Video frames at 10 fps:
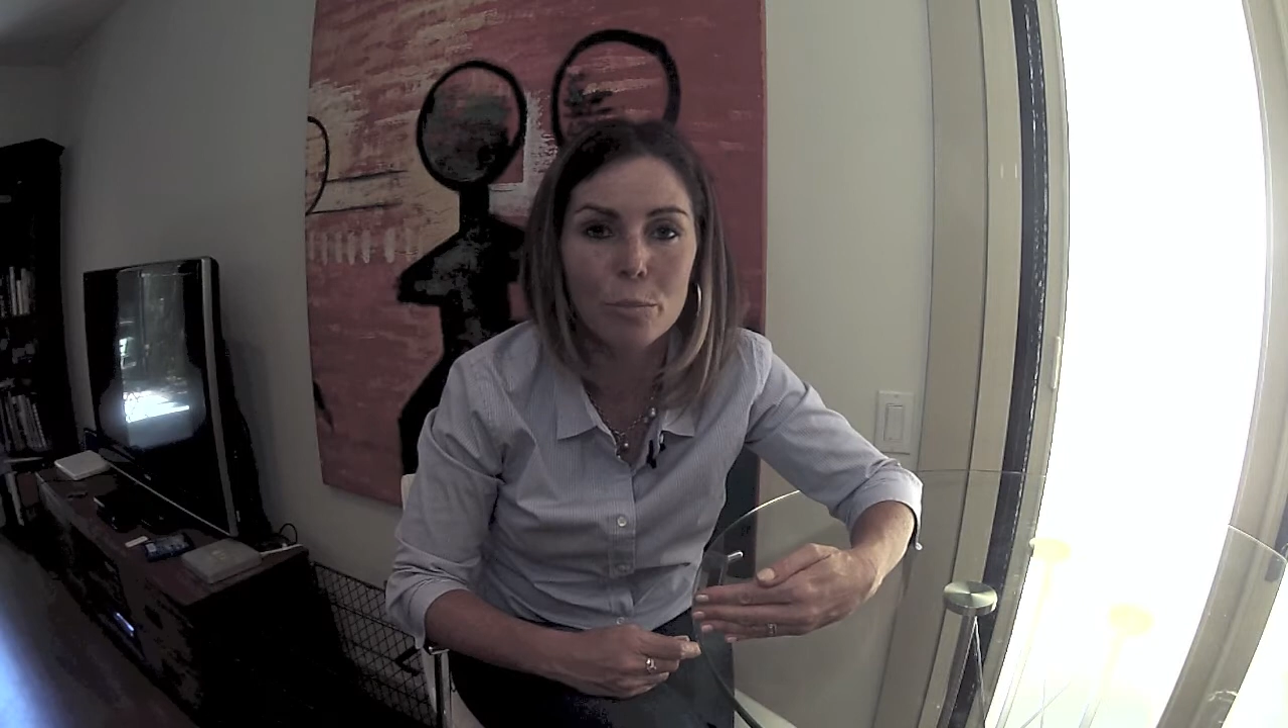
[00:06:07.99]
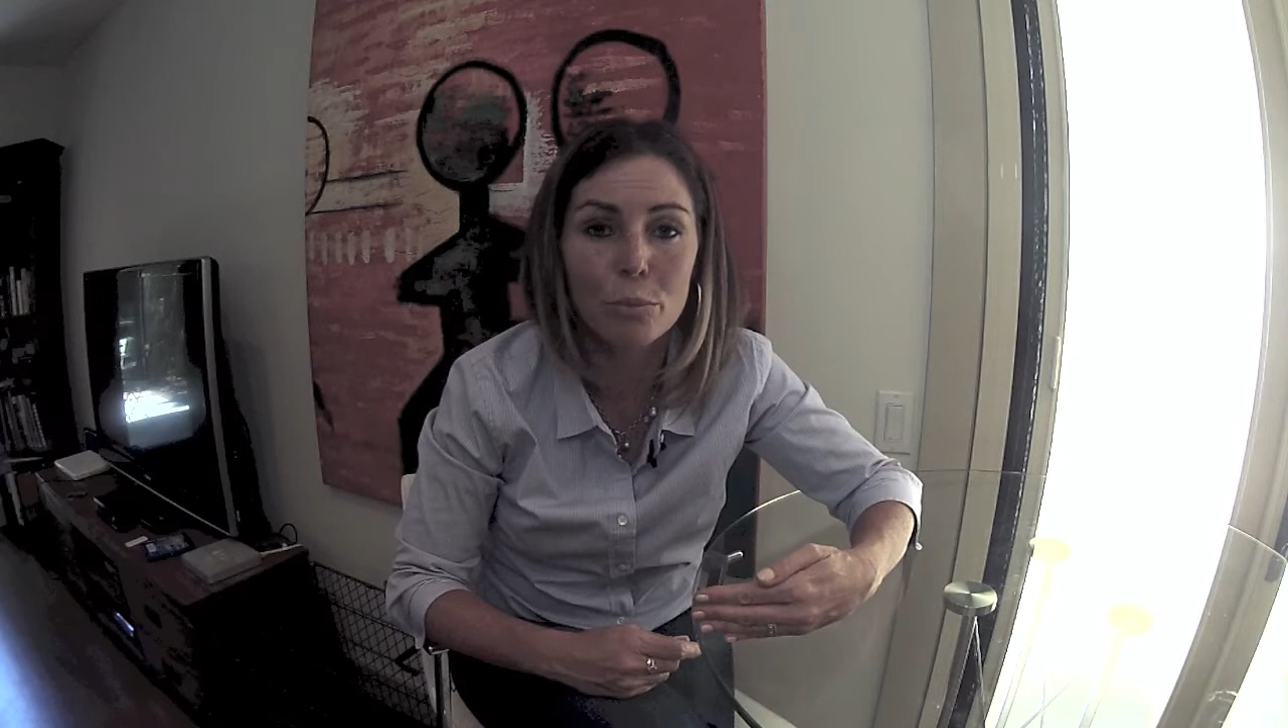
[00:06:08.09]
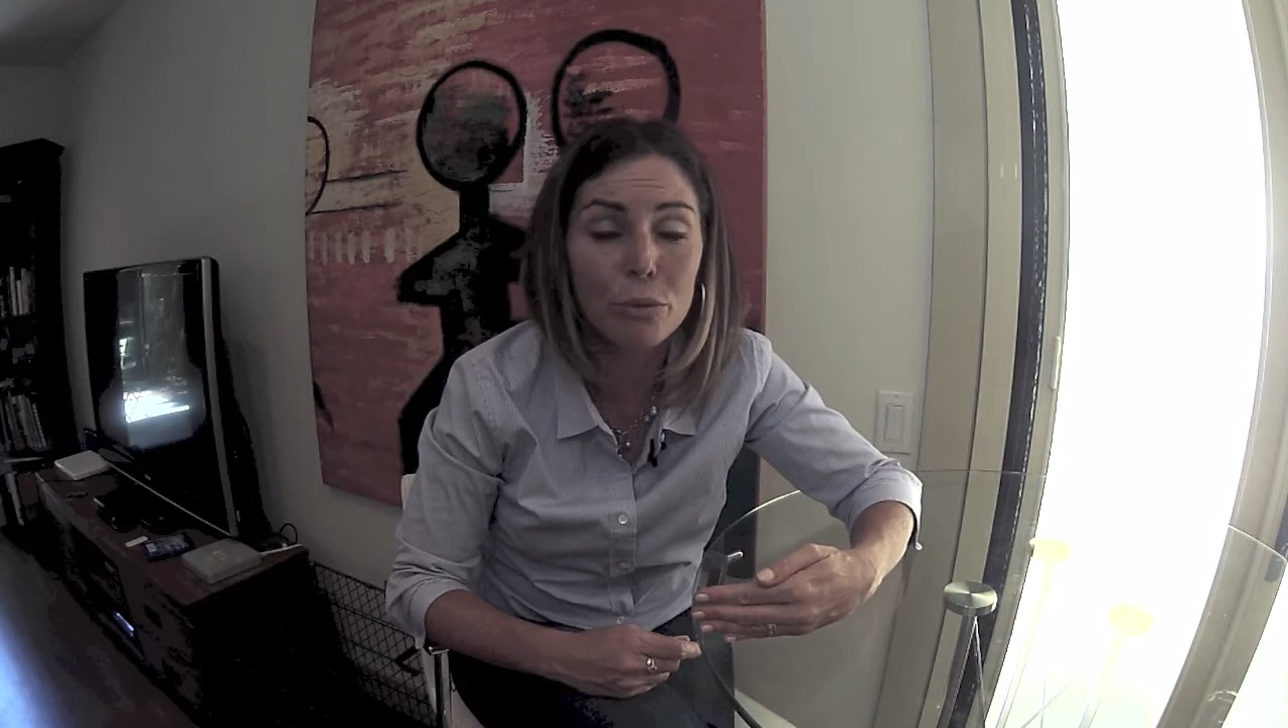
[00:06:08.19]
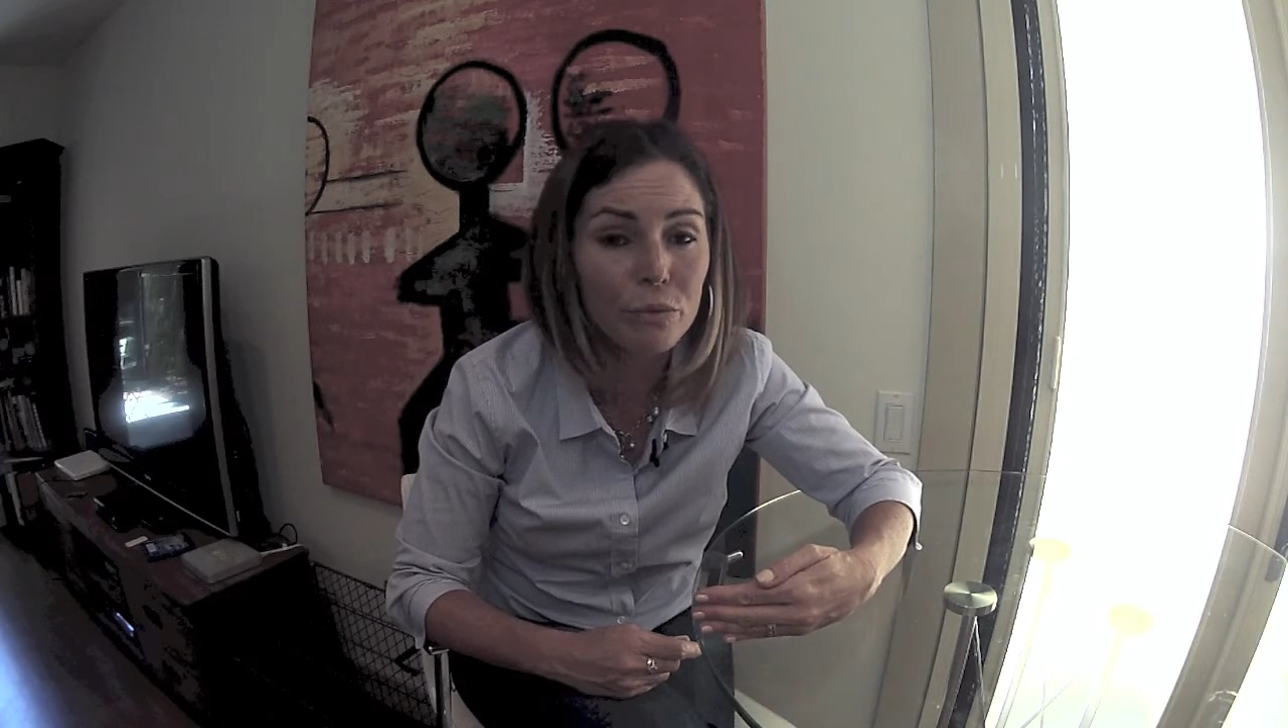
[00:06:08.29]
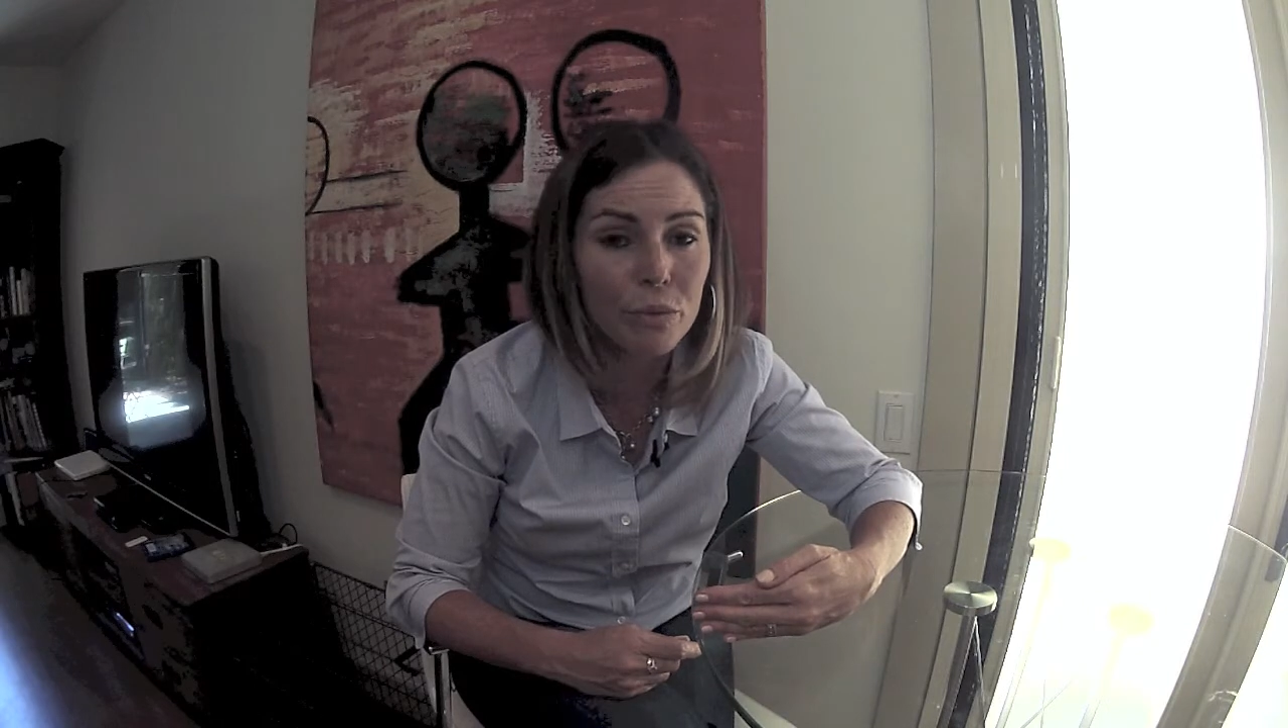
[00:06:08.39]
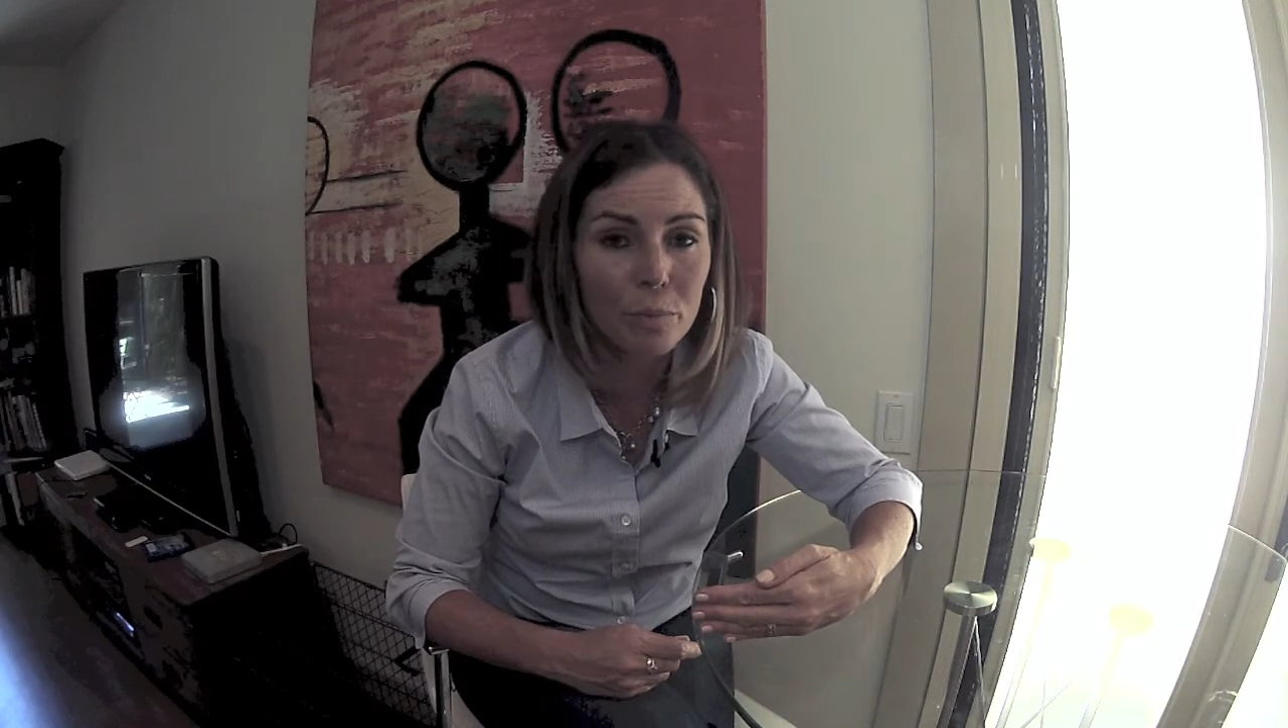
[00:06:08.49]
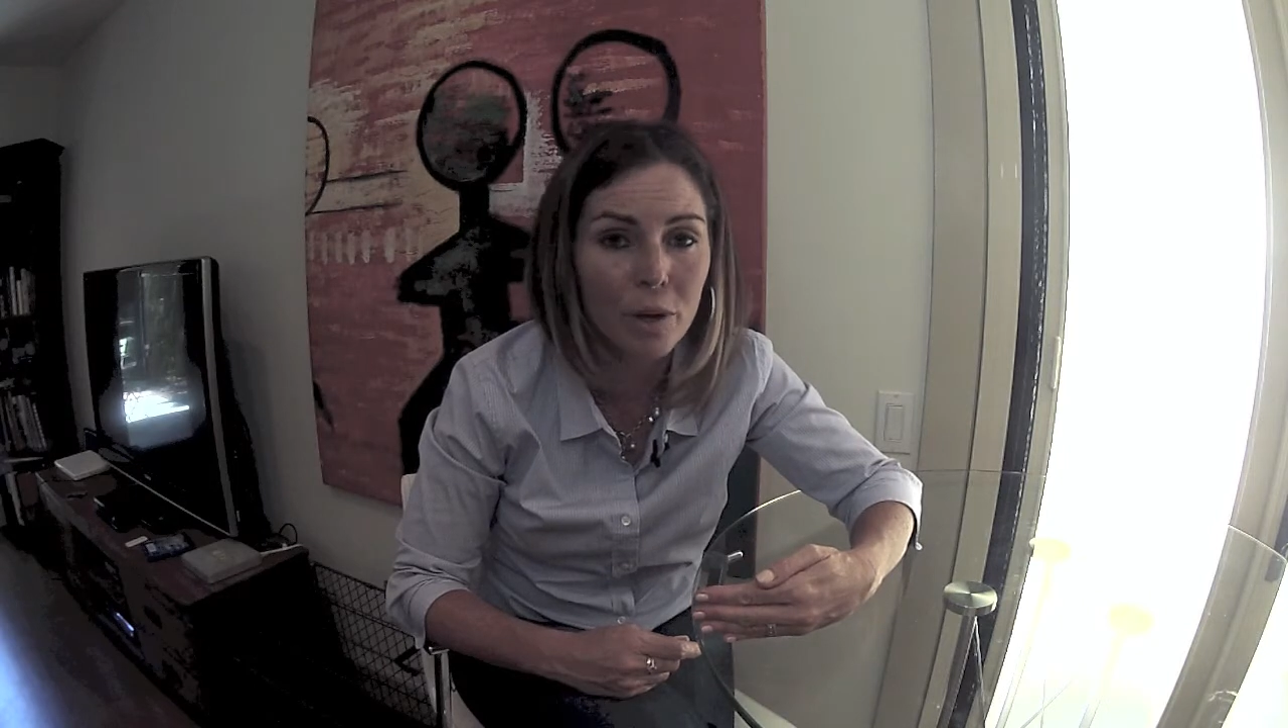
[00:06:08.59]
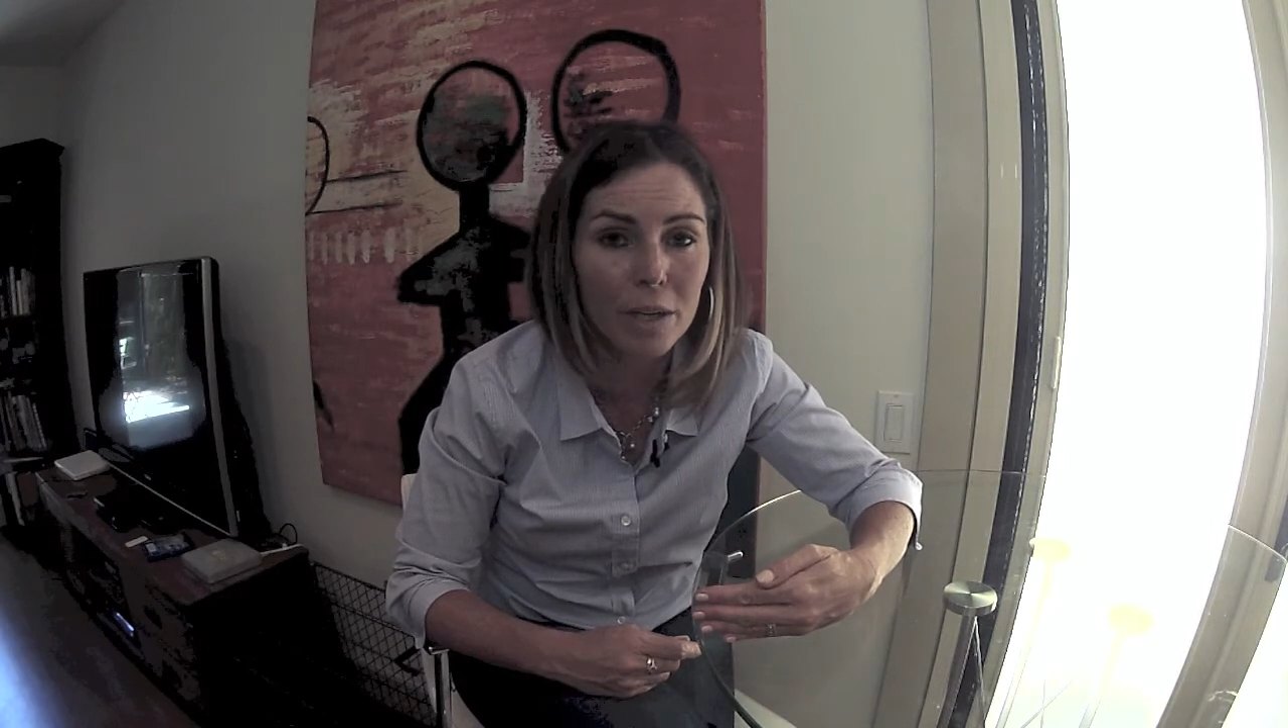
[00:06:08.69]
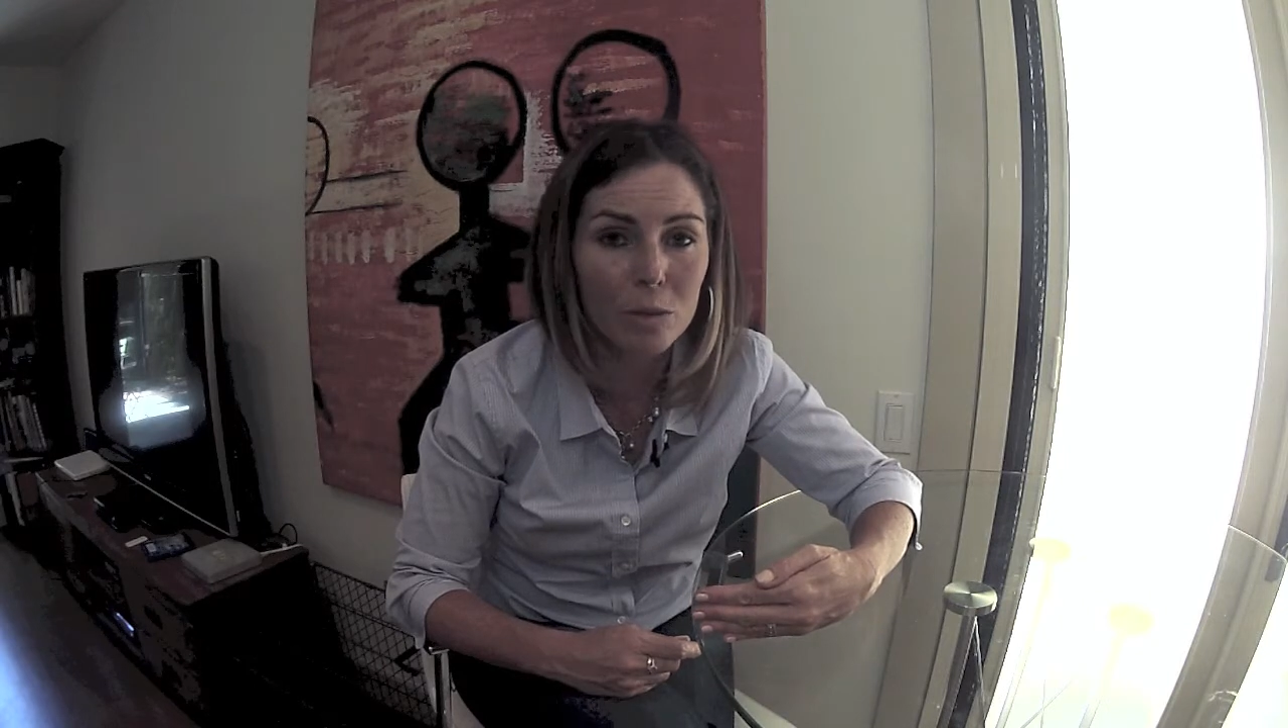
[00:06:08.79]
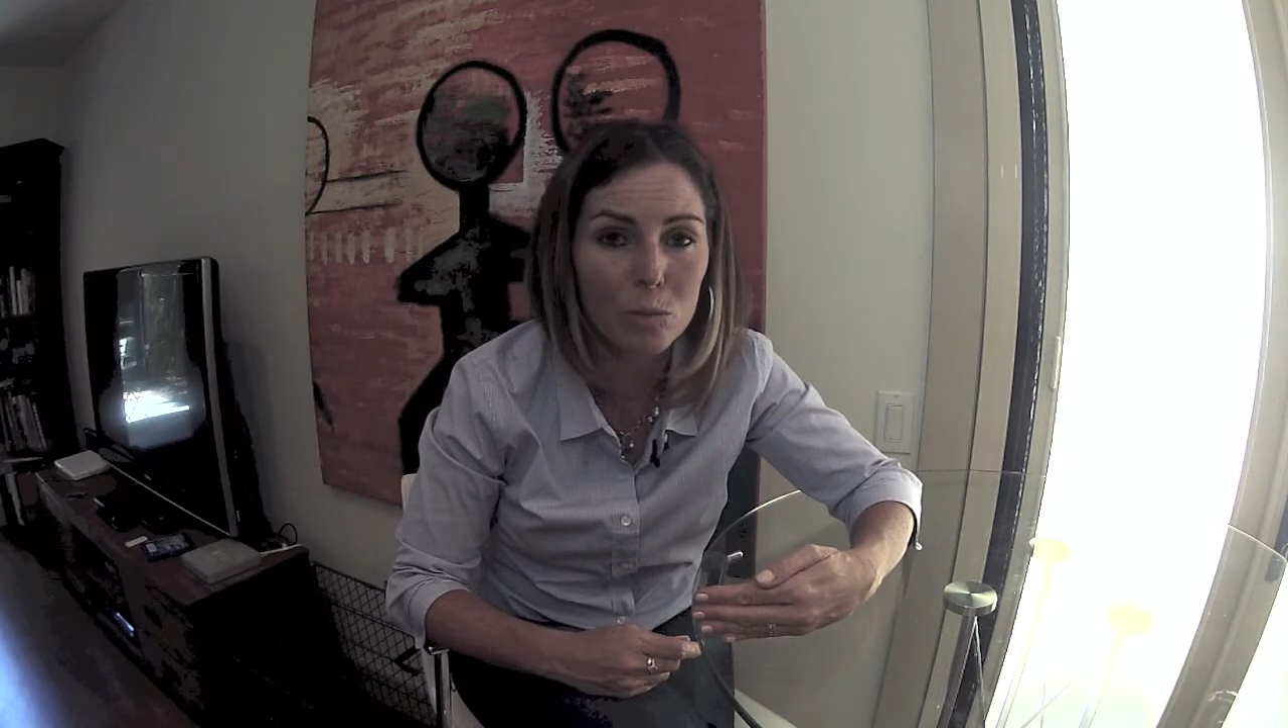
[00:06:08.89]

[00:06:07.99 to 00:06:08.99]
proof the product